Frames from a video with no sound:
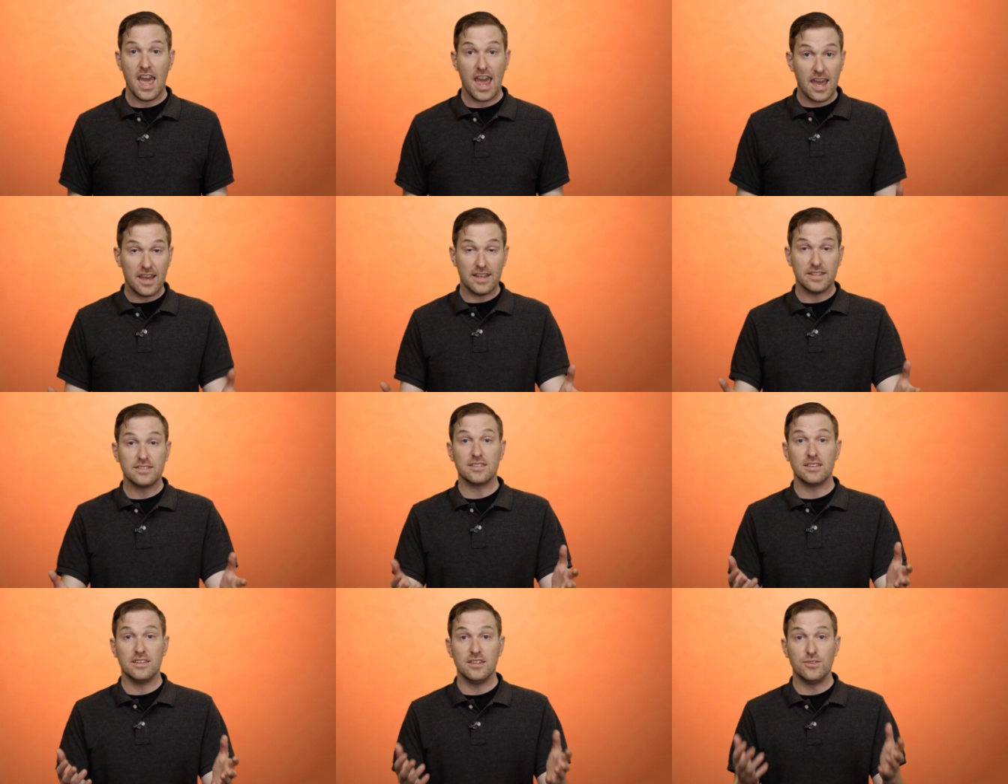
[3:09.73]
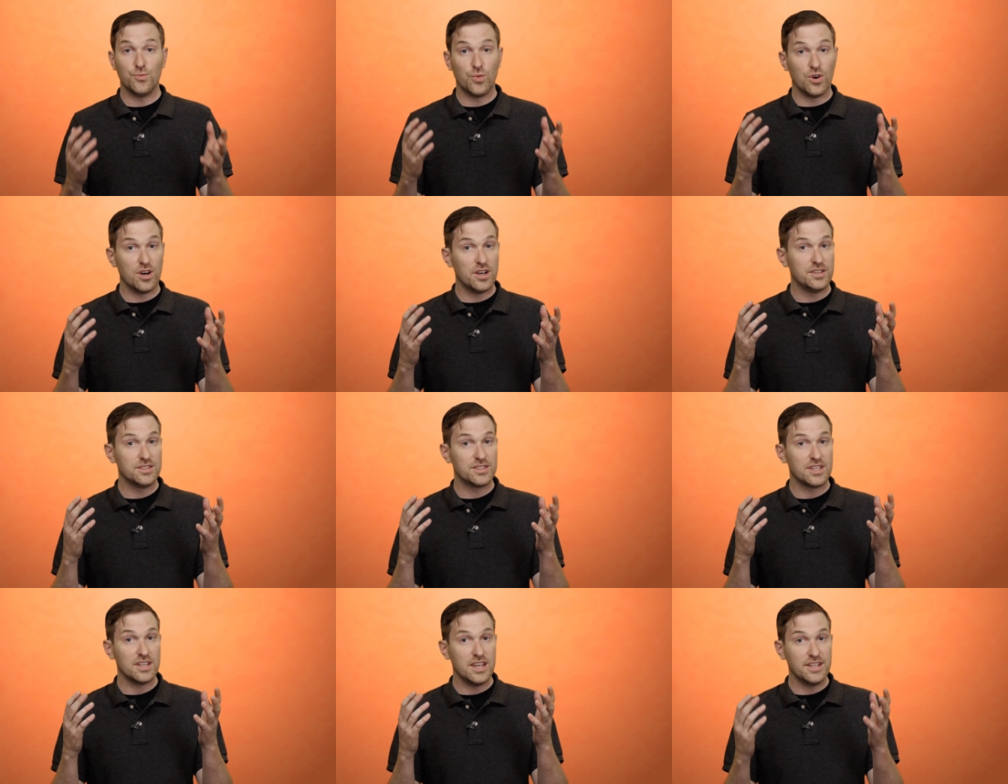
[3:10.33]
and it
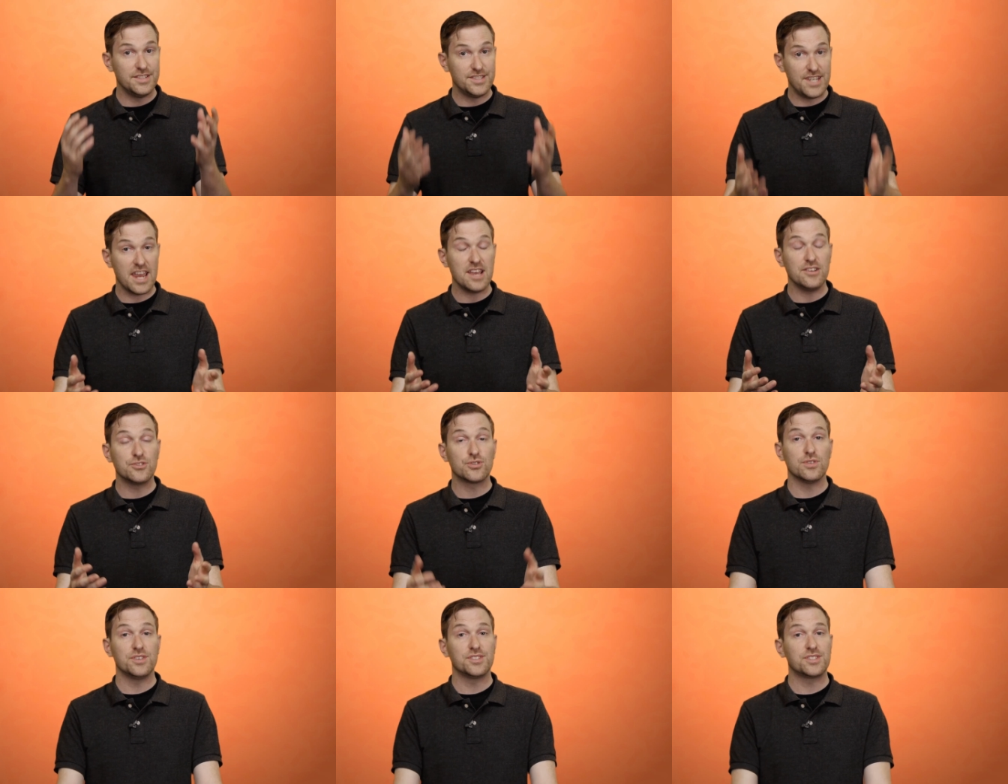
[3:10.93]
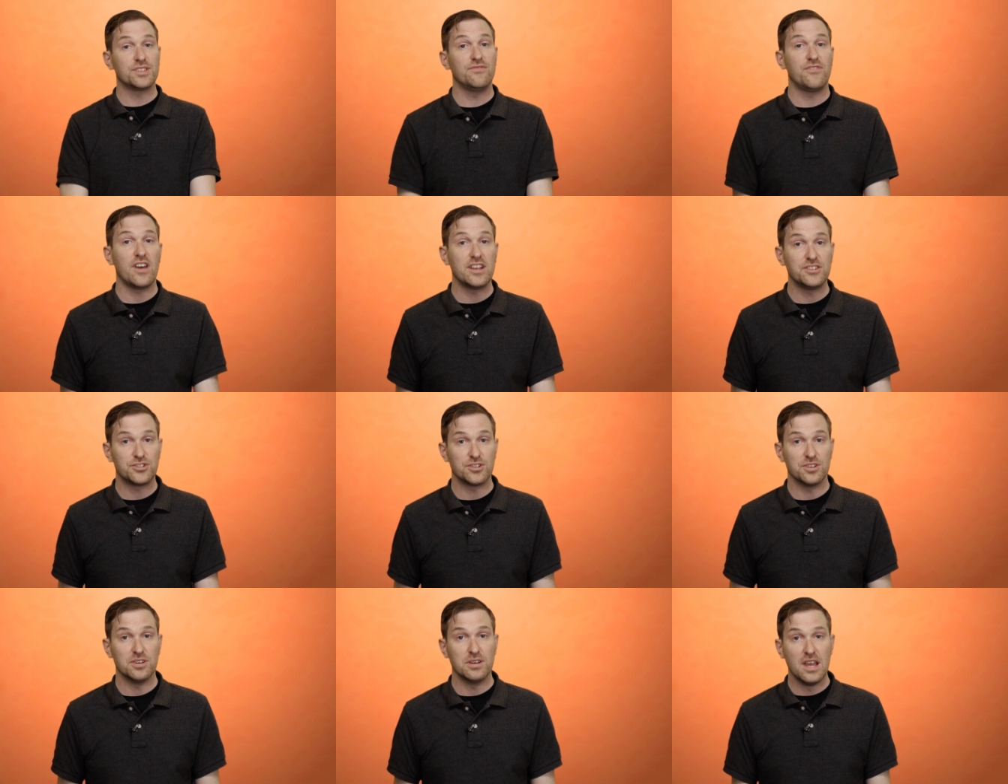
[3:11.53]
was a dangerous
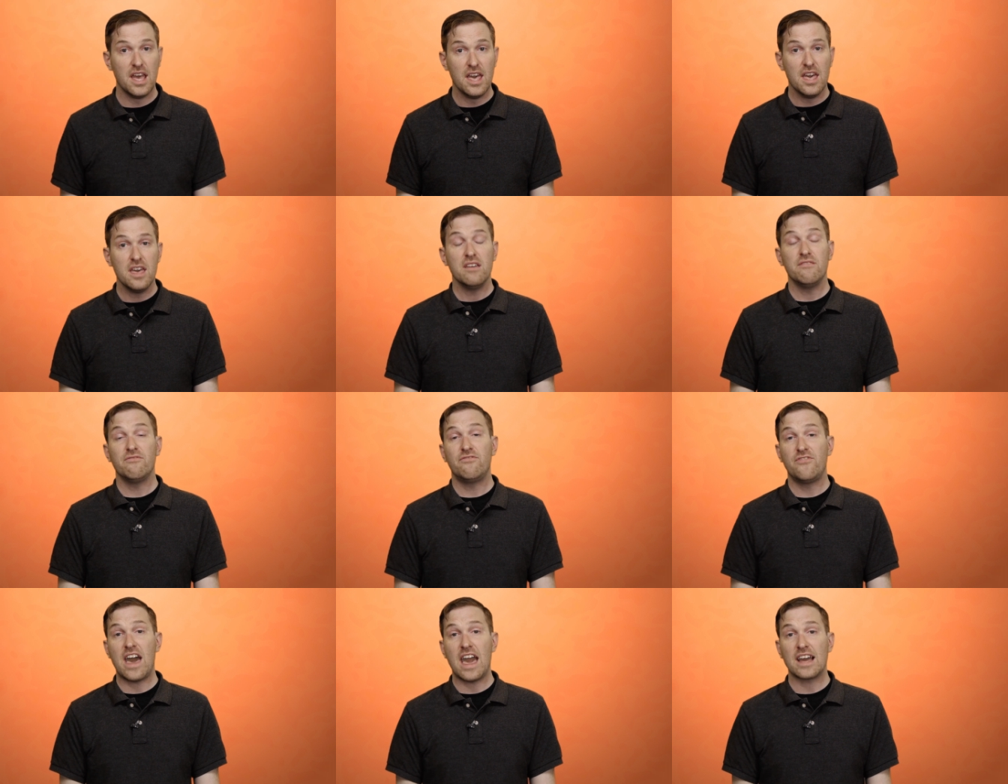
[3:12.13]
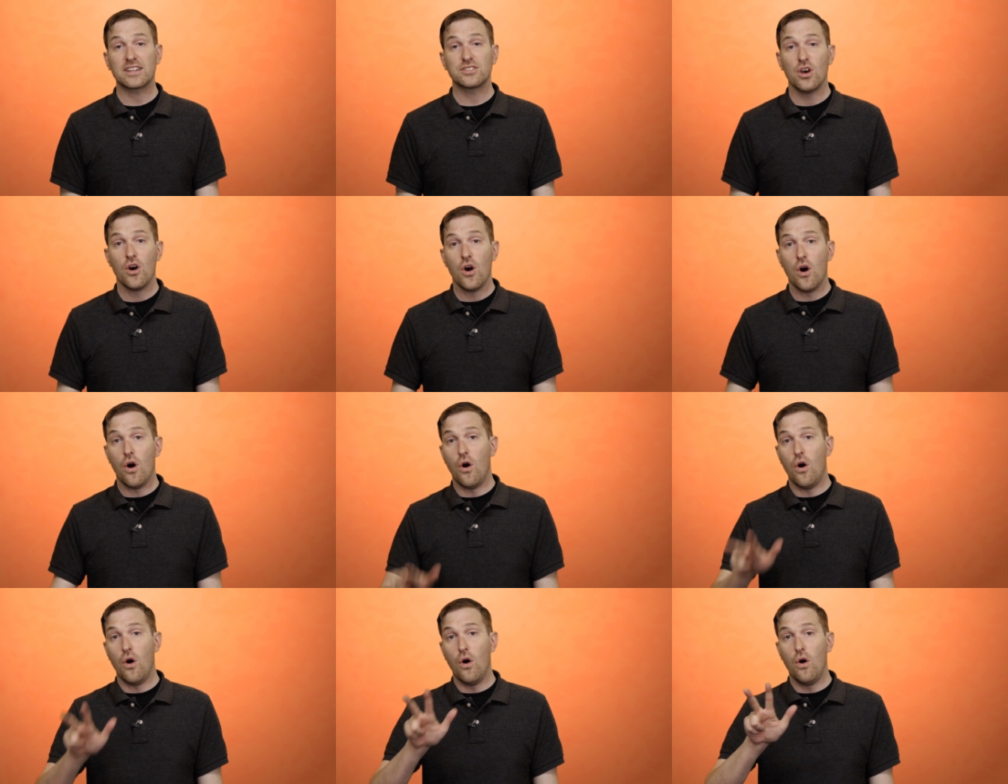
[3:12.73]
adventure. In fact,
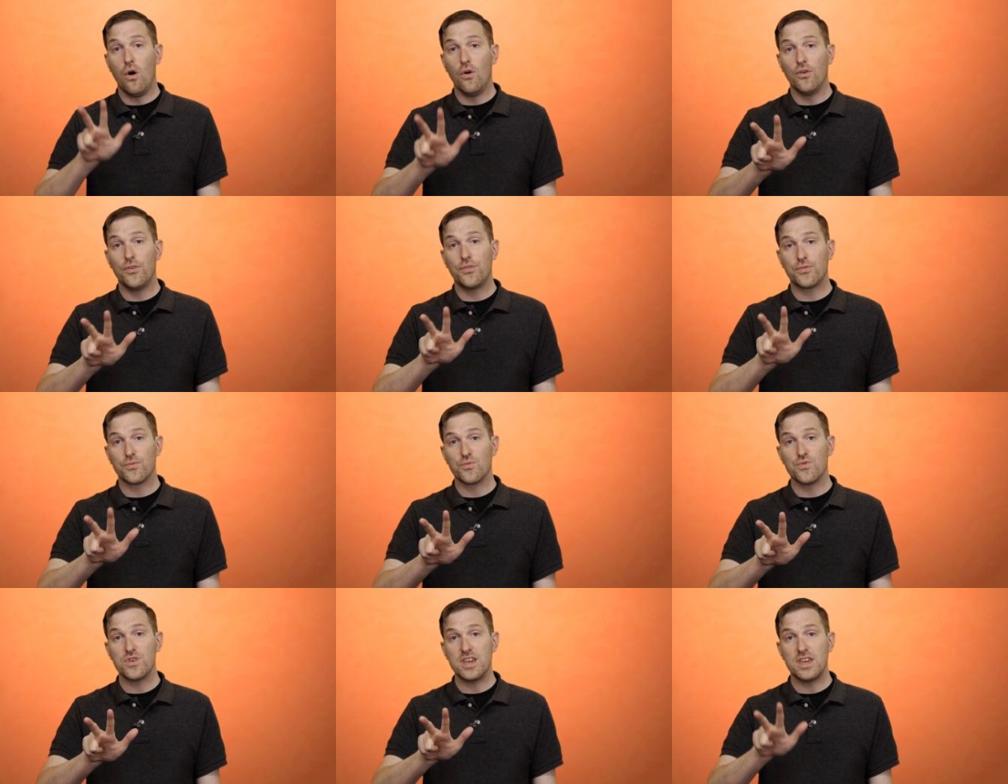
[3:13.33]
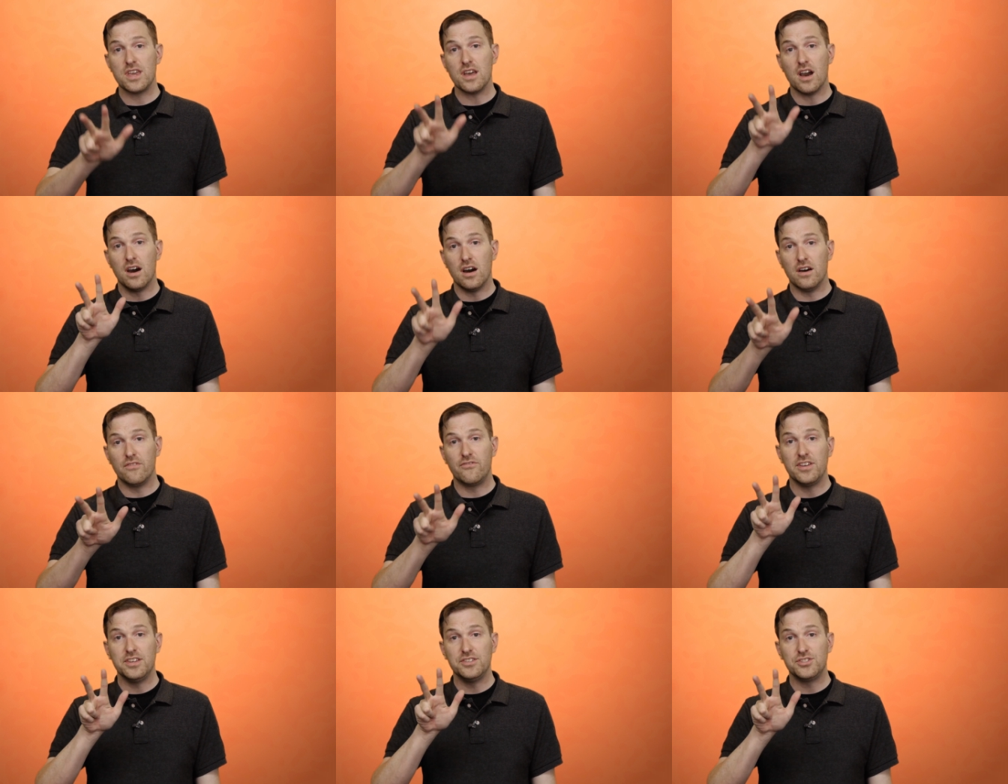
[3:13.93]
all 3
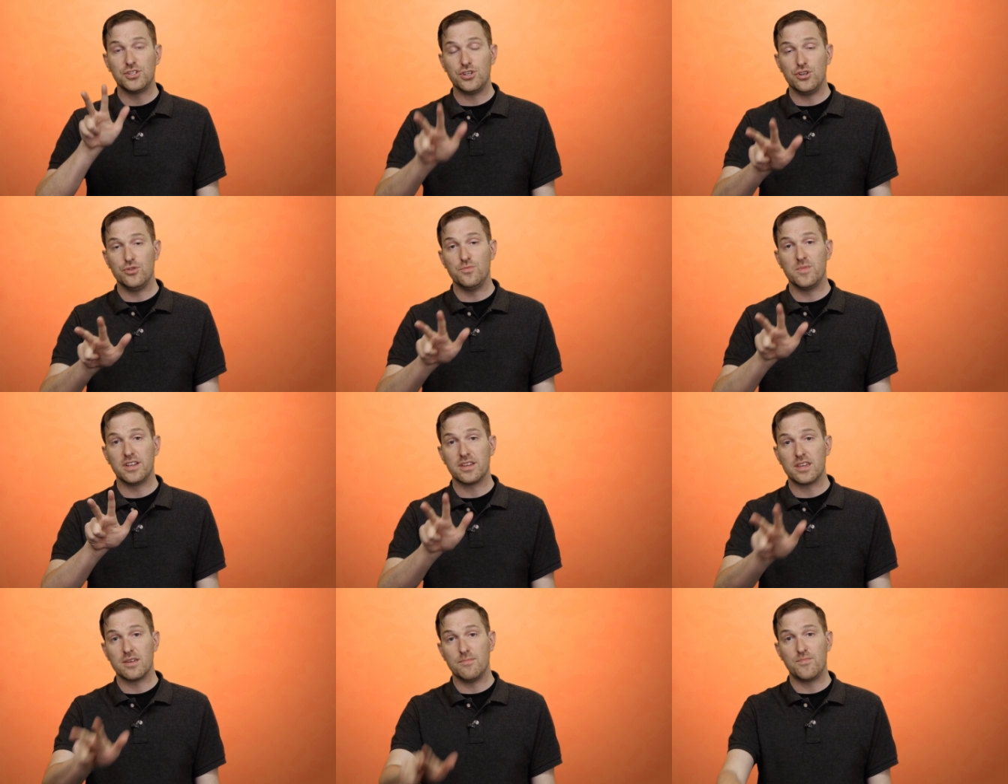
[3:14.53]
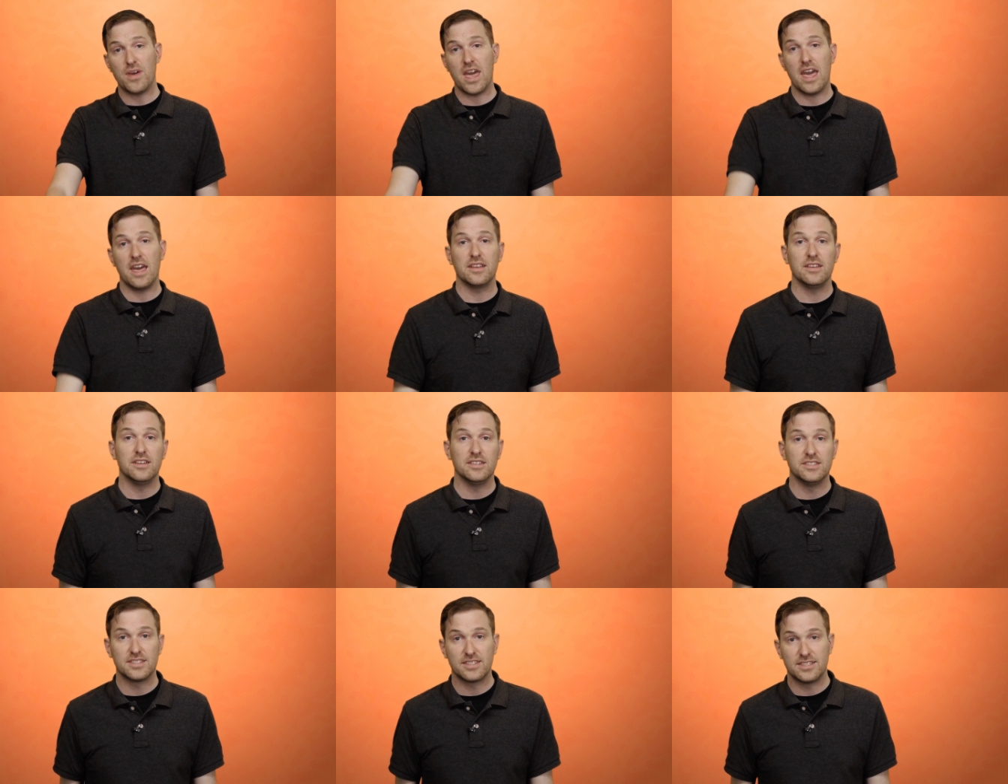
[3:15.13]
of his human
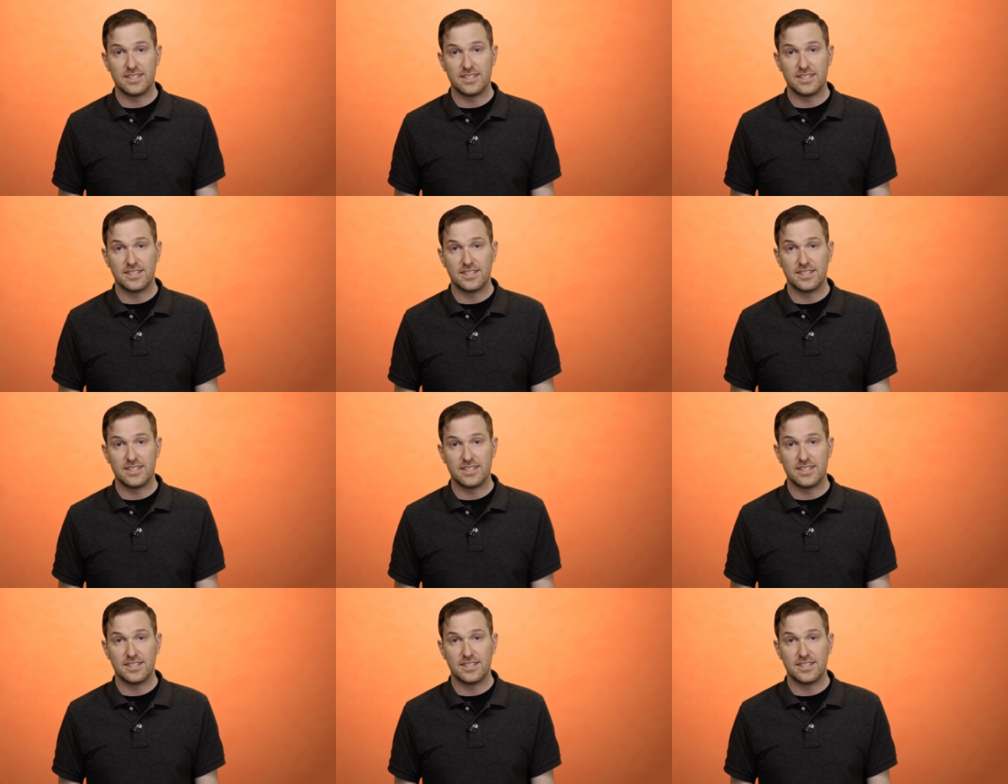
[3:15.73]
companions